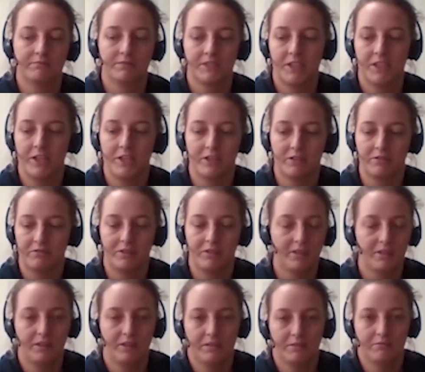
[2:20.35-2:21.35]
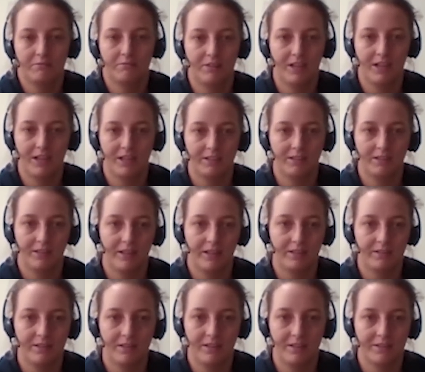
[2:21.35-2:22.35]
she just fitted in really
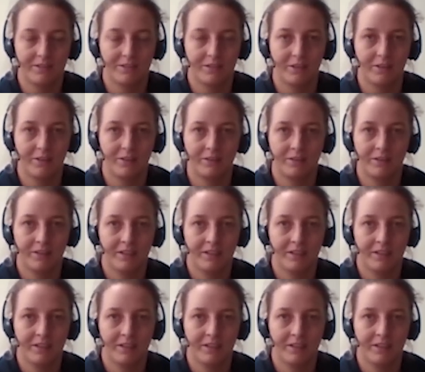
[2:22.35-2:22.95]
easily. So